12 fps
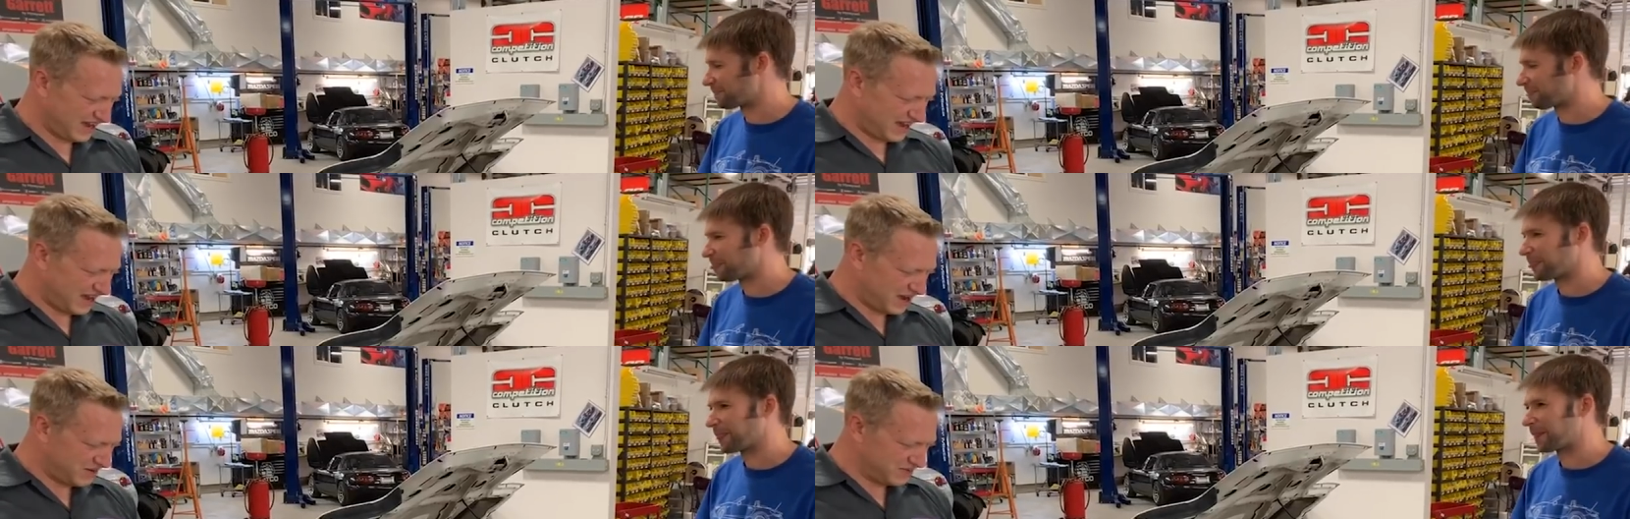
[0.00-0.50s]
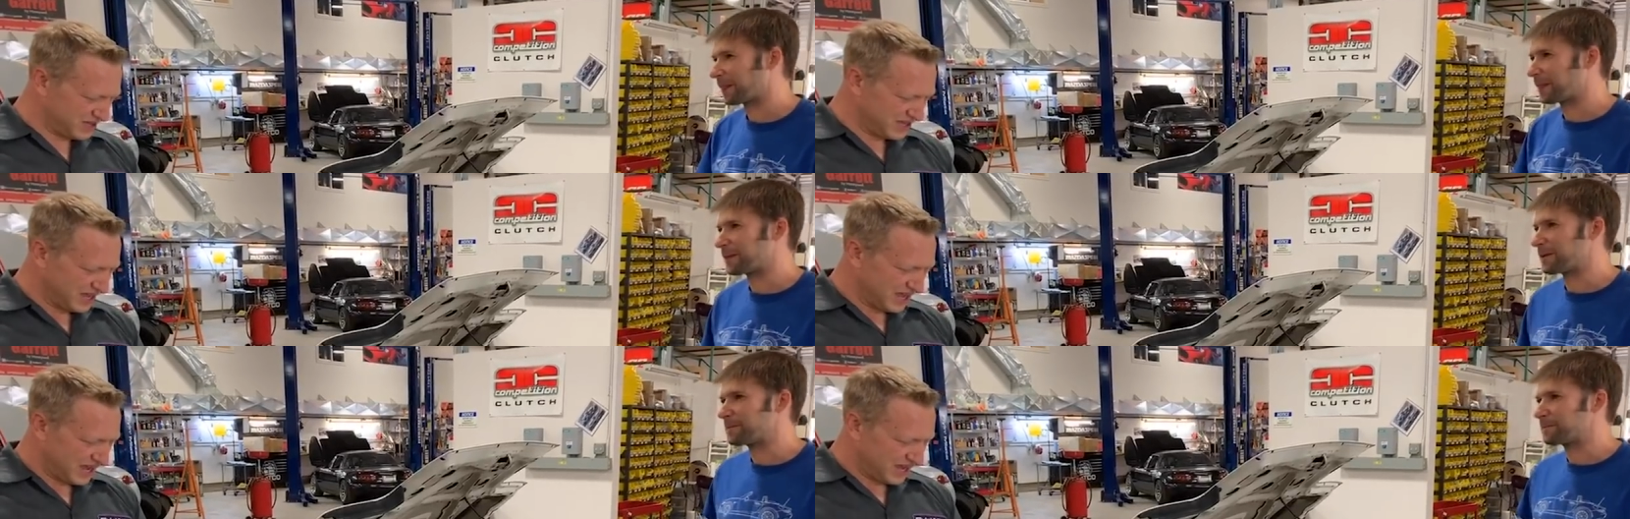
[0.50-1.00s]
Speaker 1: um,
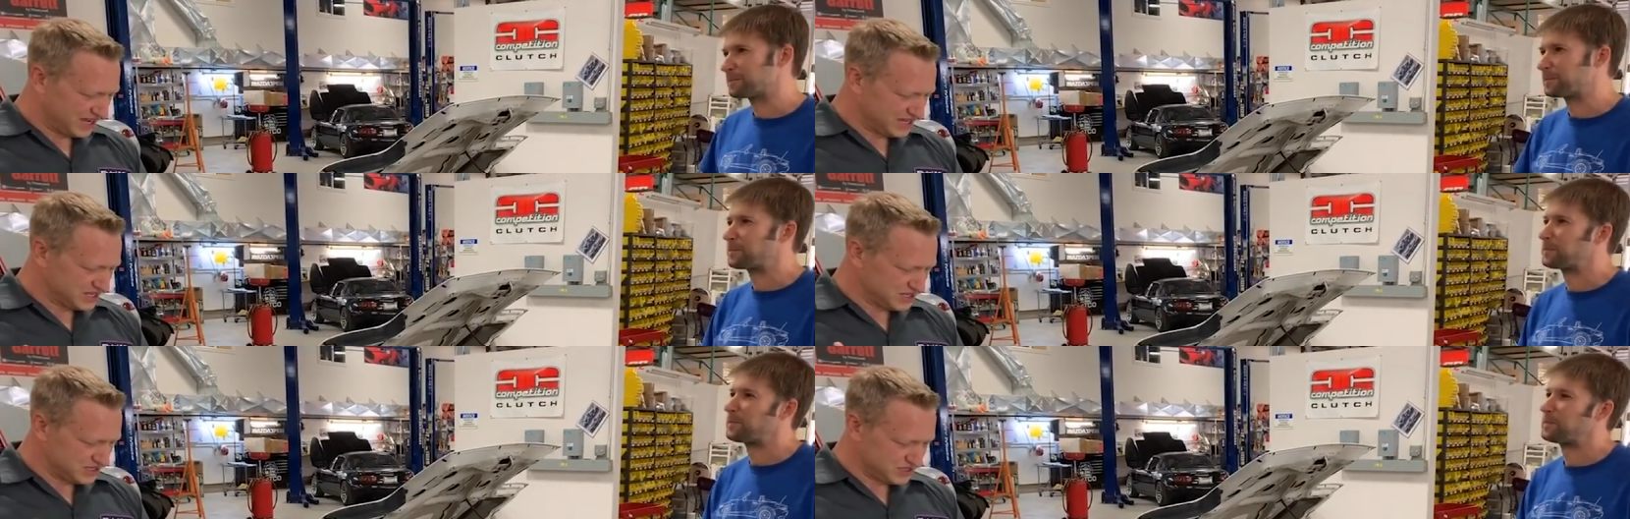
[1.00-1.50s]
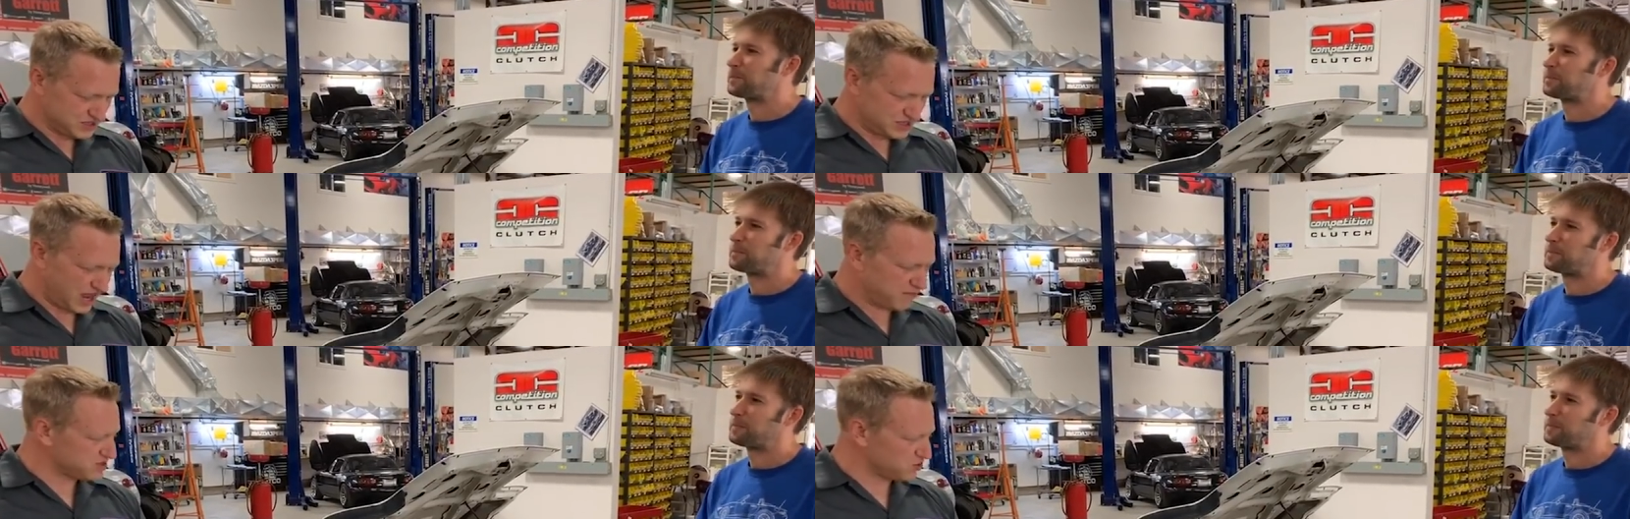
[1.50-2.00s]

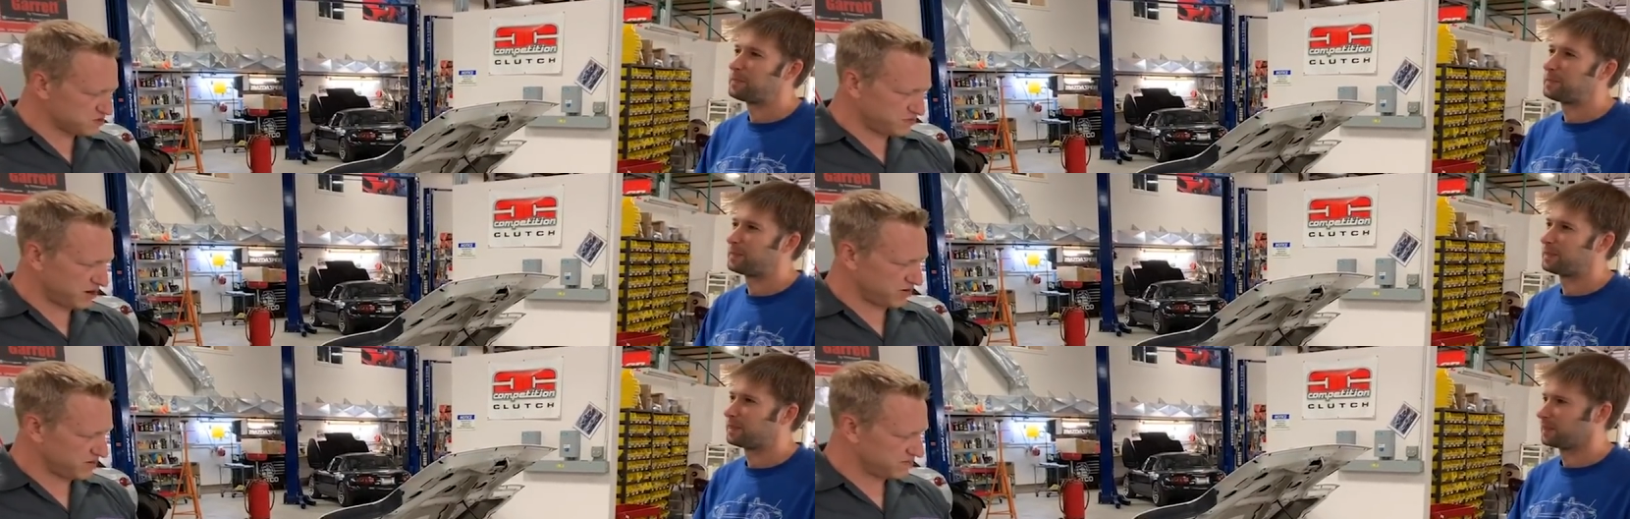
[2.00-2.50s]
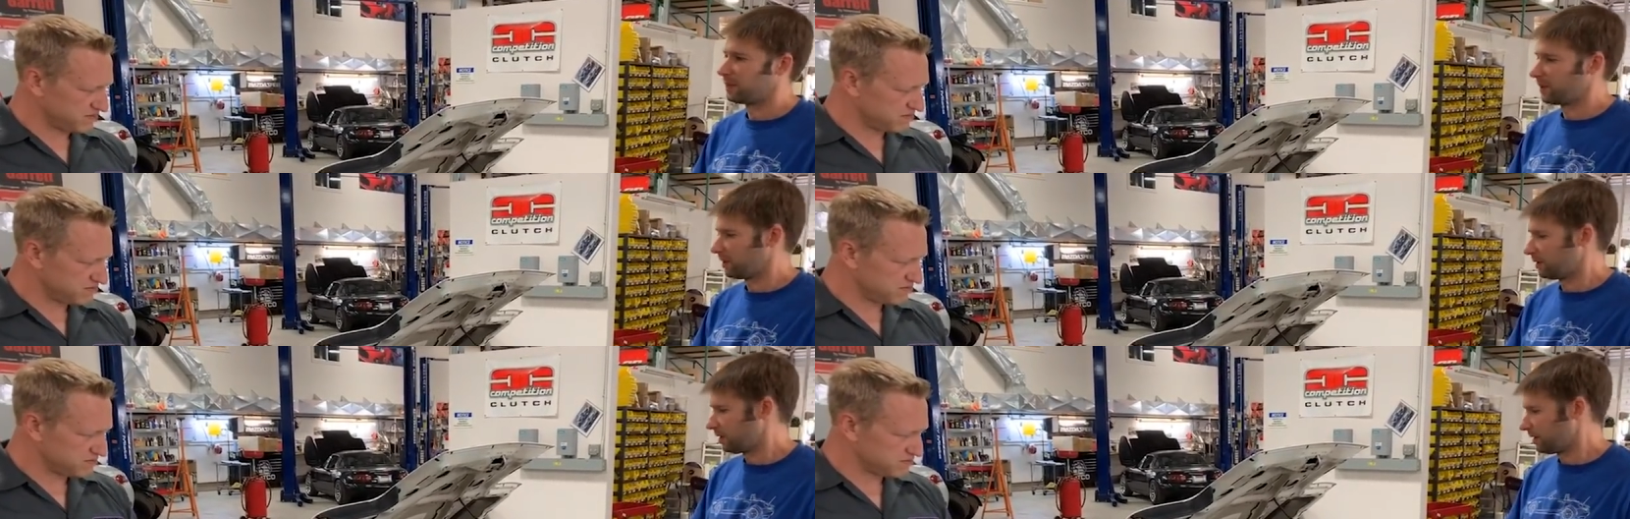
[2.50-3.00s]
how much horsepower,
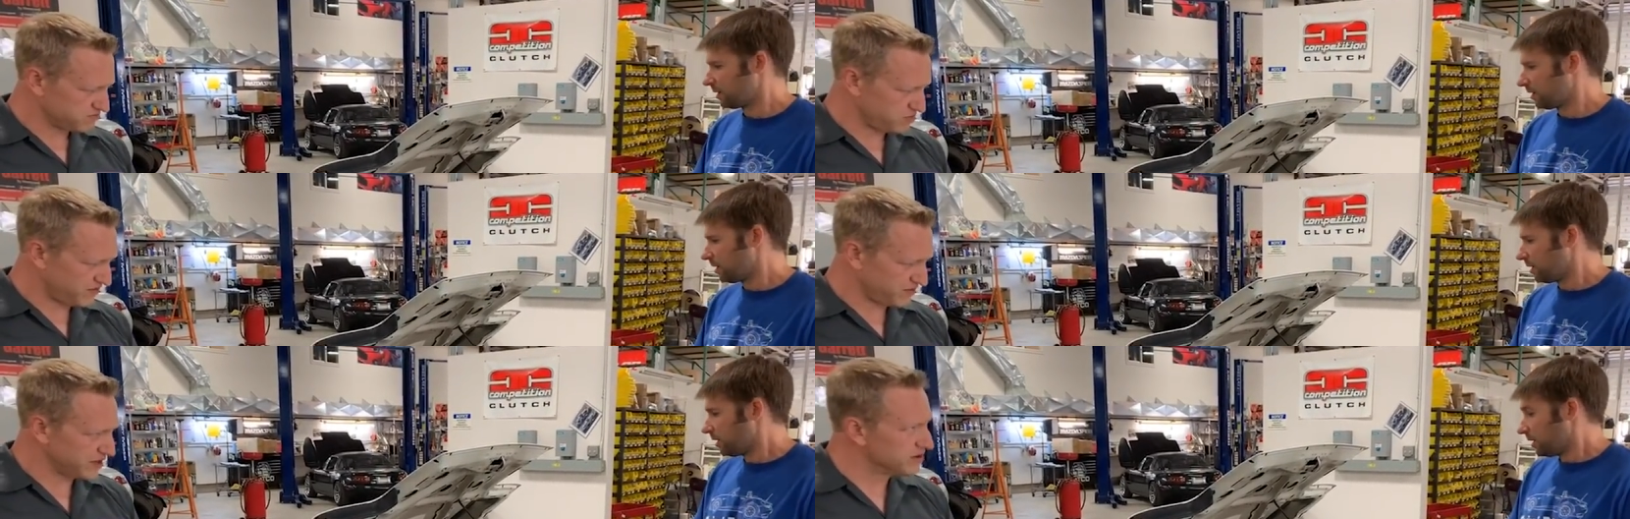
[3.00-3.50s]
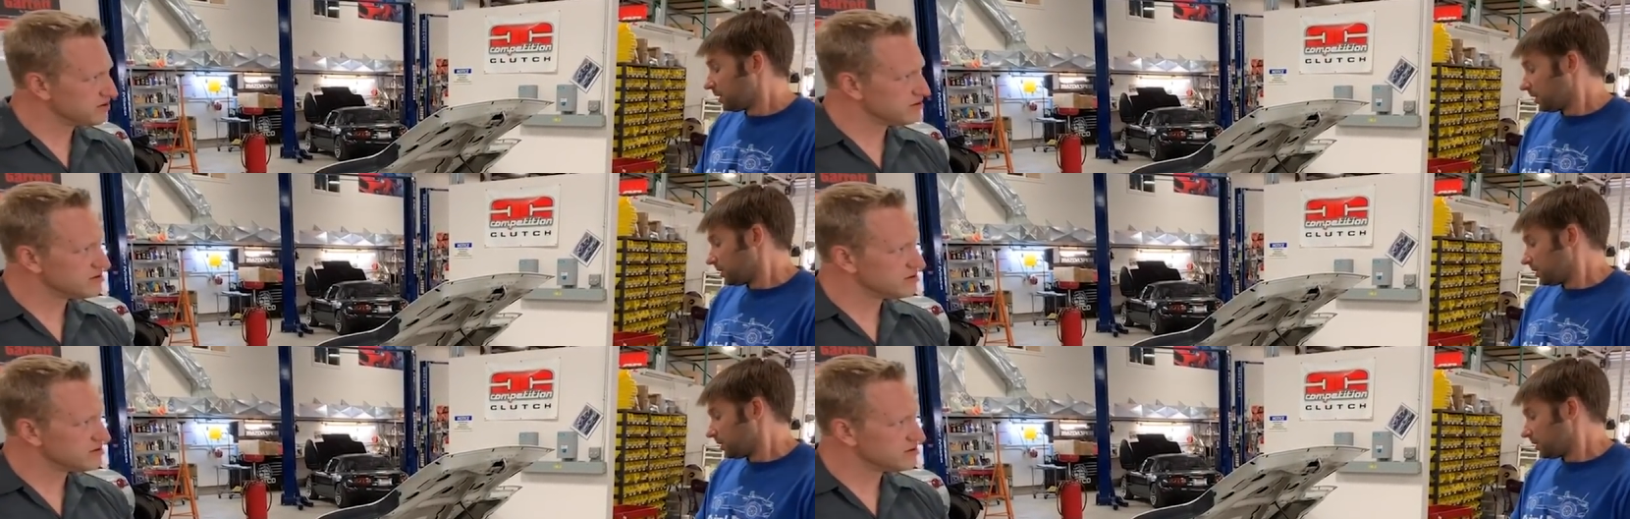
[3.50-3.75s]
roughly?